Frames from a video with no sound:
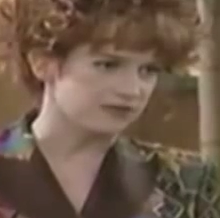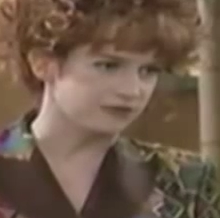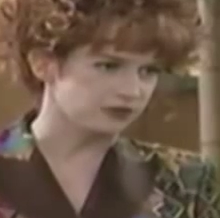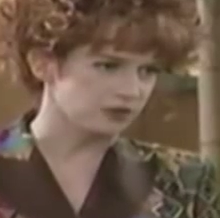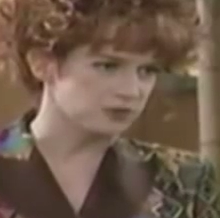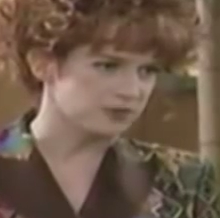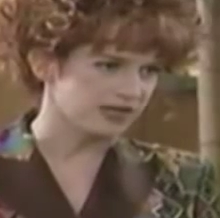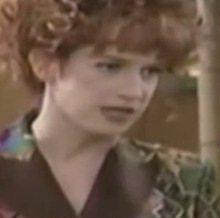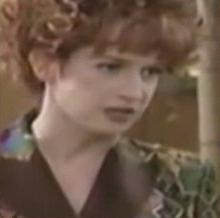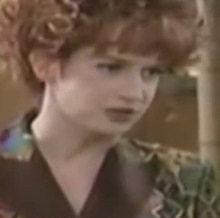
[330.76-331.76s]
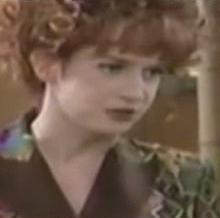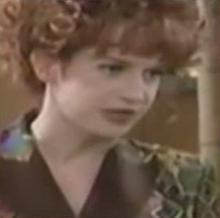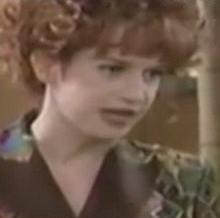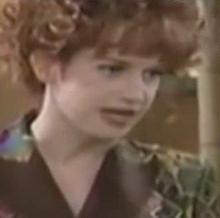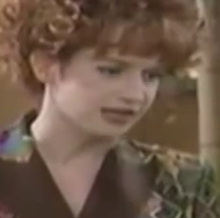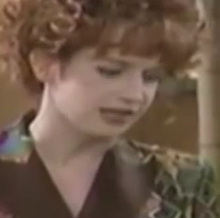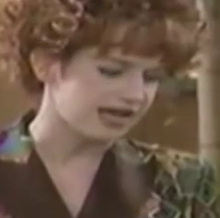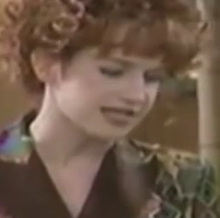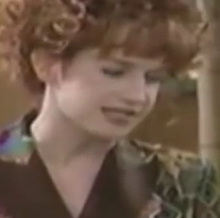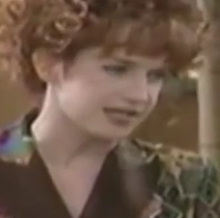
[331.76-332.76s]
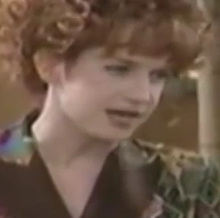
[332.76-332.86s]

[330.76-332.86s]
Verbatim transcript: on Froot Loops, my little toucan. Class